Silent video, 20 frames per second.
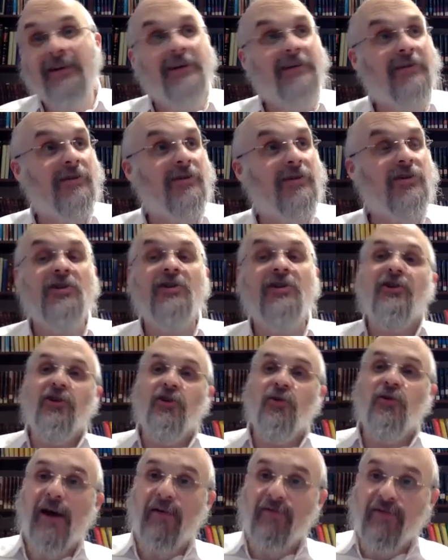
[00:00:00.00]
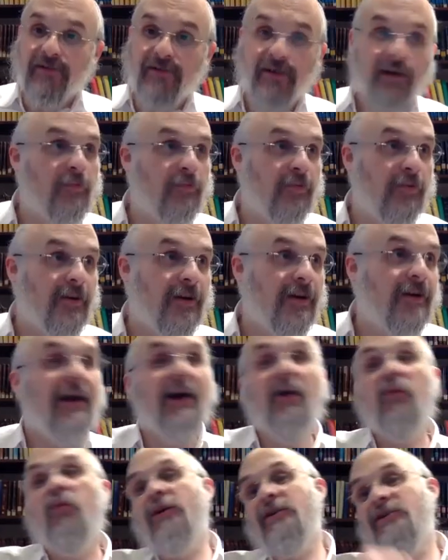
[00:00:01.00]
Kiddush, you have to dip.
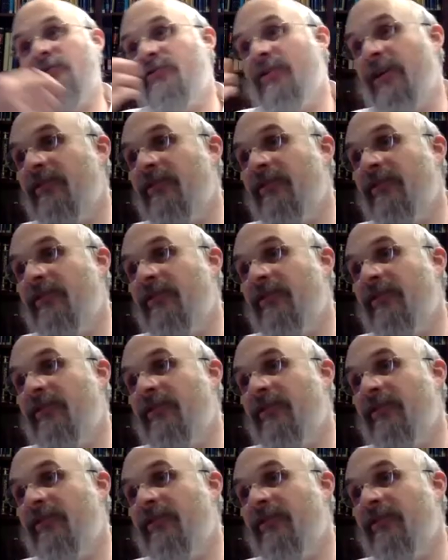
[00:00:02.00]
And once you're